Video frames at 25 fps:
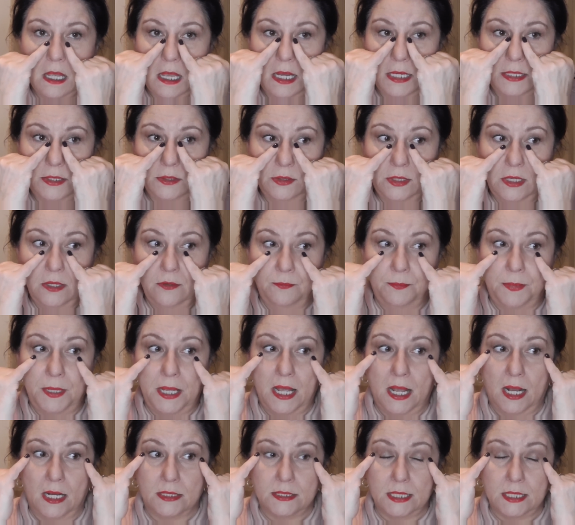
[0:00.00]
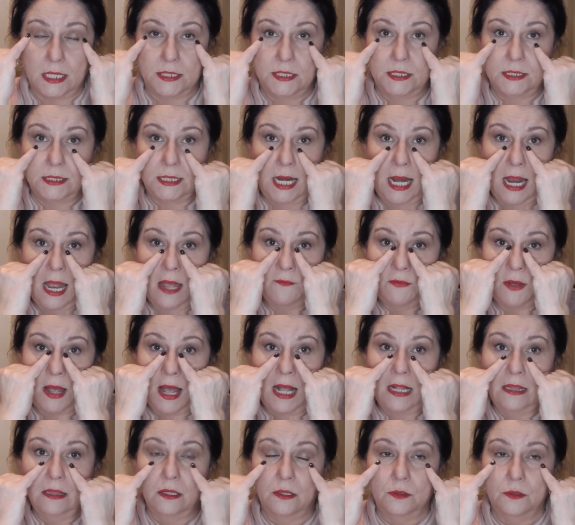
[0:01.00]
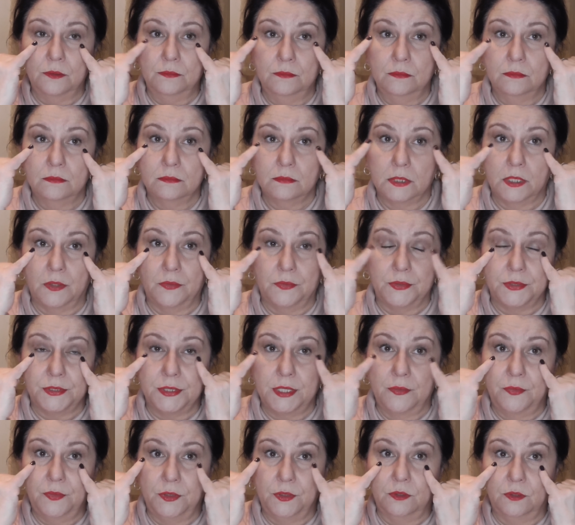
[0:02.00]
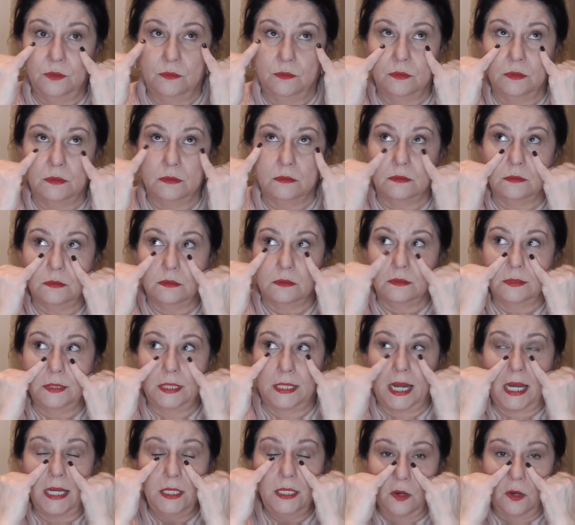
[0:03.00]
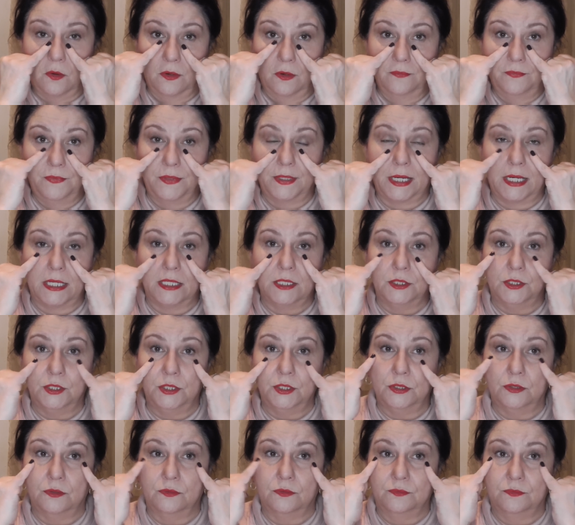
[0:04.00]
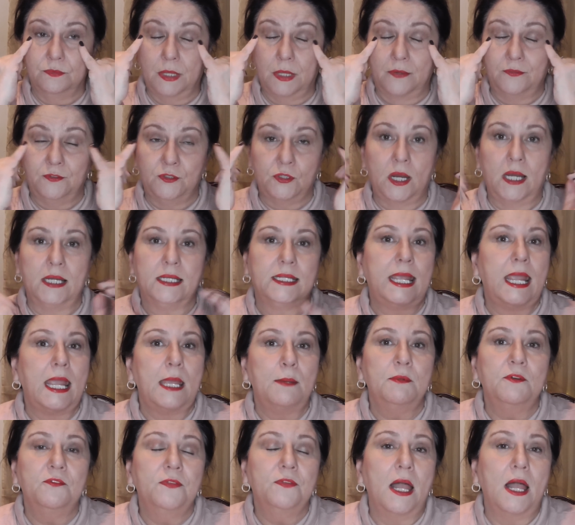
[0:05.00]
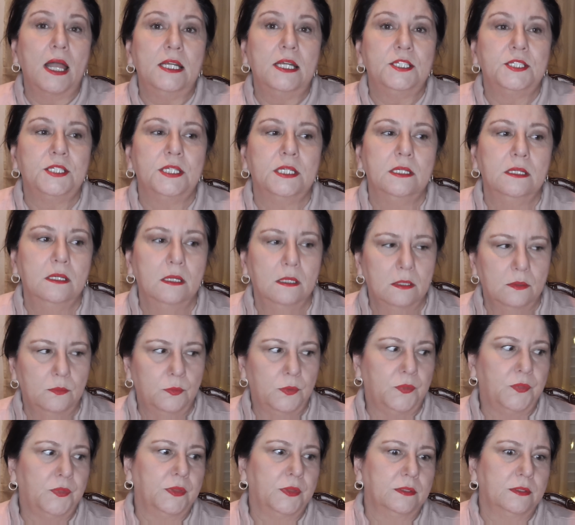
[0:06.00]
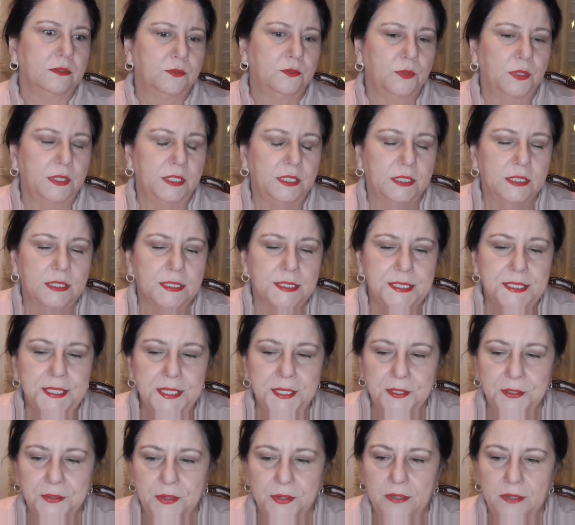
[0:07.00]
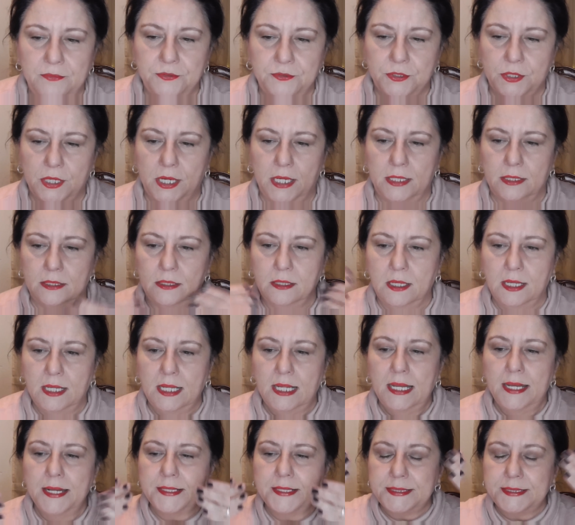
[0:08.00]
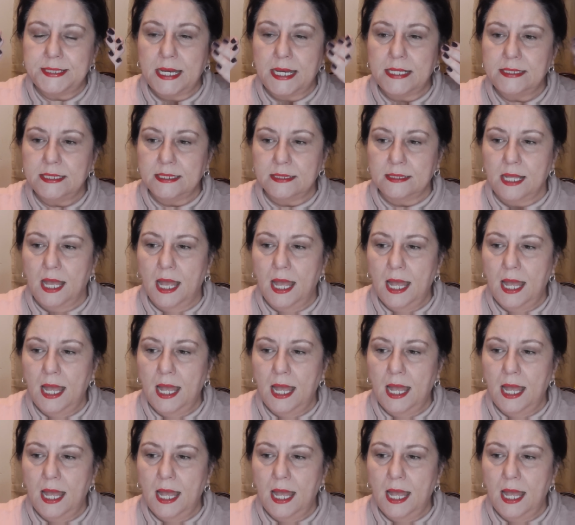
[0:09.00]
I don't have bags. I just have hollow. You know, there's nothing you that I know of that I can do. I've tried camouflaging with the dreaded concealer. I've tried extending the